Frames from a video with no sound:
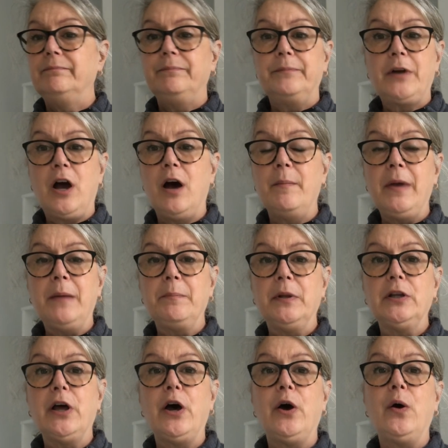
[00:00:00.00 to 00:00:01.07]
comment
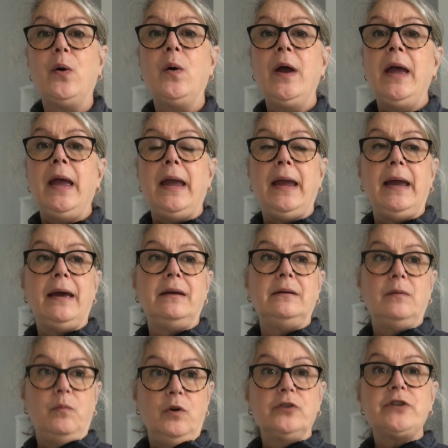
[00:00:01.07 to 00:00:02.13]
below, and
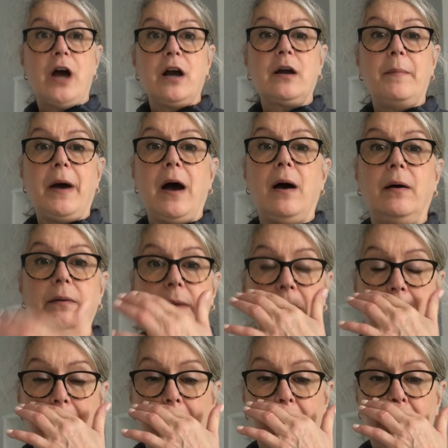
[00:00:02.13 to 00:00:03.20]
we'll talk about
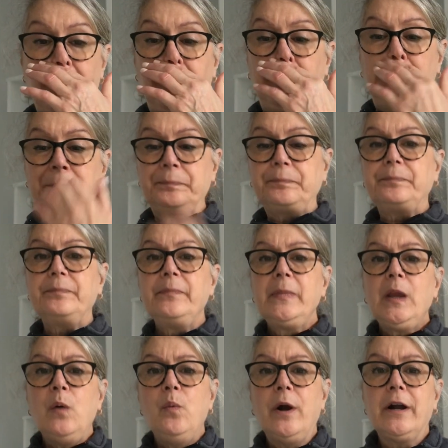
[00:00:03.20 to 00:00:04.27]

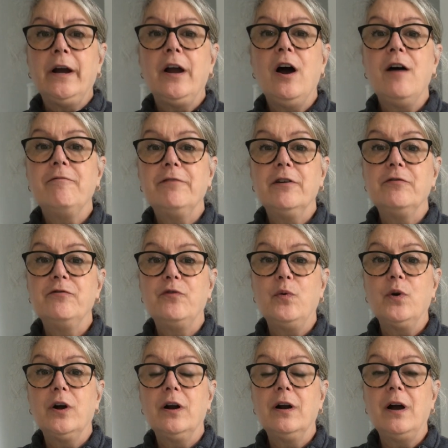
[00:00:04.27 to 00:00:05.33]
what I offer
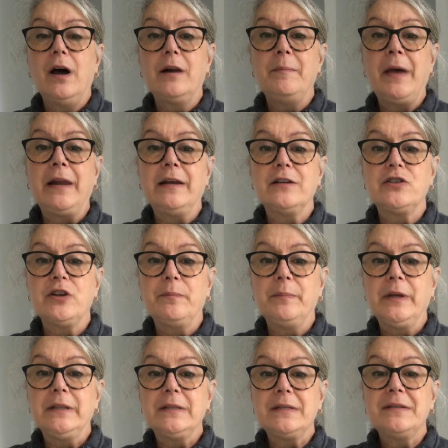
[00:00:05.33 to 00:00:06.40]
for automatic
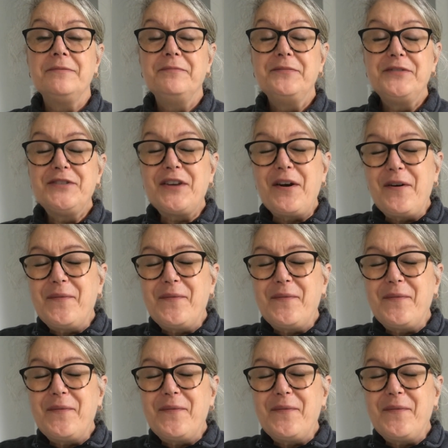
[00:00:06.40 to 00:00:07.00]
shipments. So